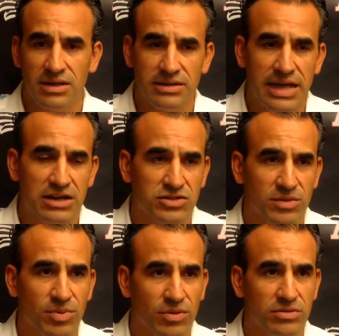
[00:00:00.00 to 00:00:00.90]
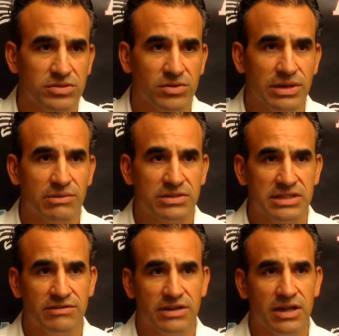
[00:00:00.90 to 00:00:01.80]
national polls already and
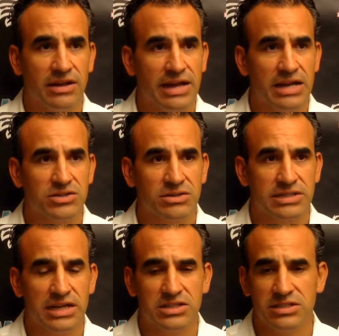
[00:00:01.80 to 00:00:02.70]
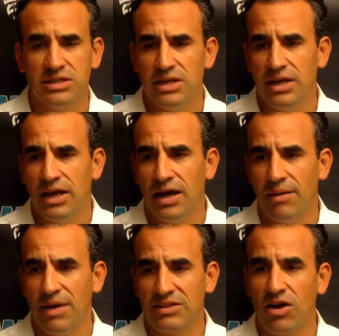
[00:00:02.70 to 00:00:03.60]
receiving a lot of national attention,
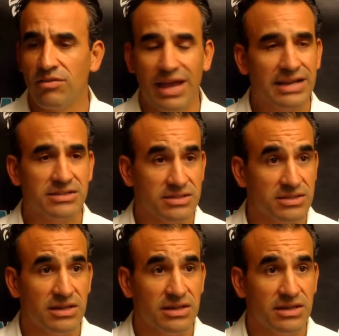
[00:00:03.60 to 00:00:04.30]
that's all nice.